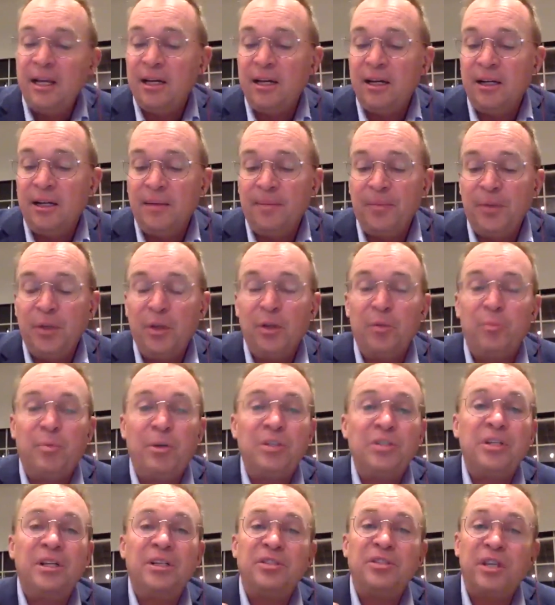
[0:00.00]
Um, you know, the
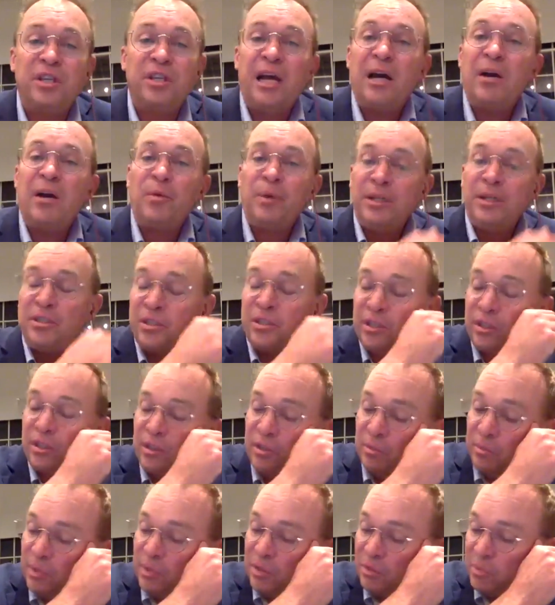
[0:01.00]
president has done outreach to
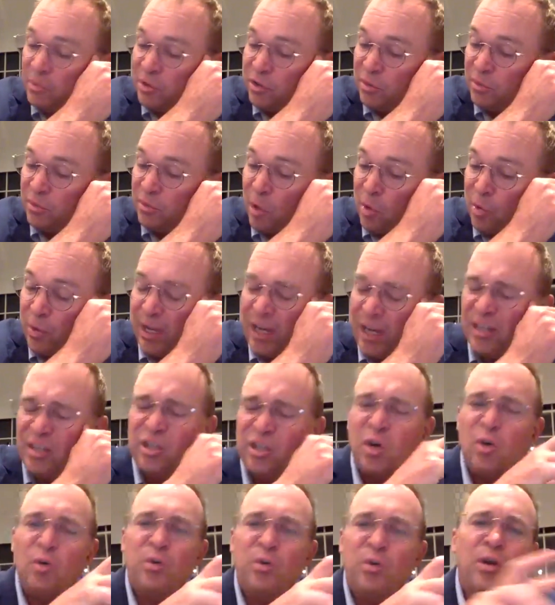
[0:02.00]
Mr. Modi. I
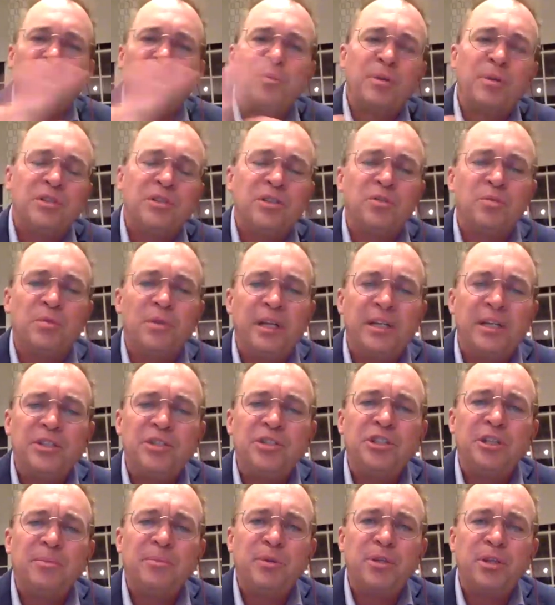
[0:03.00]
don't know the president's
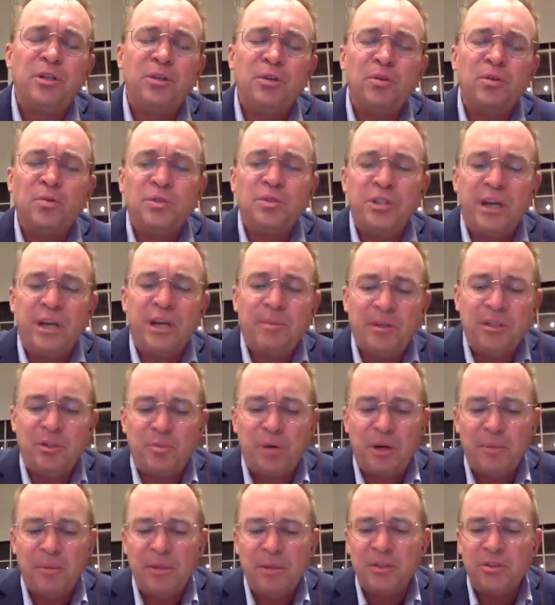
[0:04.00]
relationship with the new Japanese
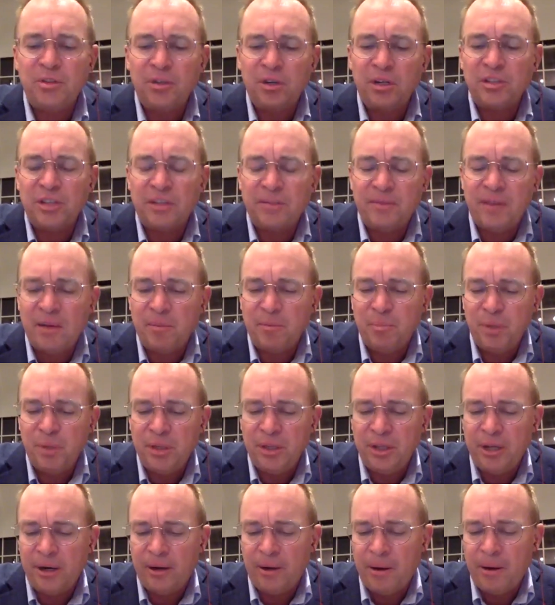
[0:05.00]
prime minister because I've not
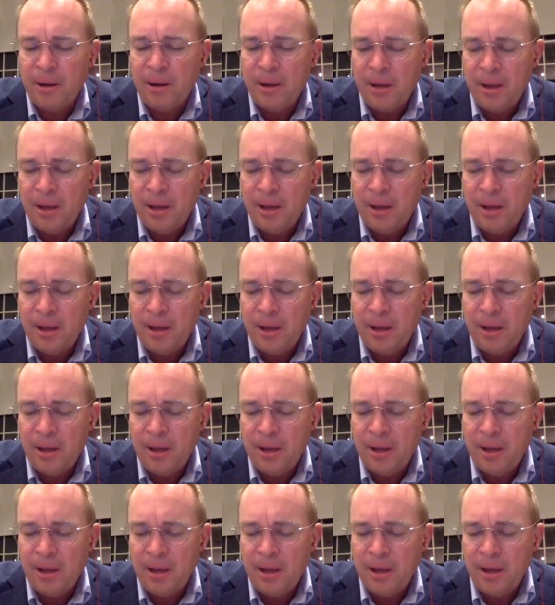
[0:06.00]
been there.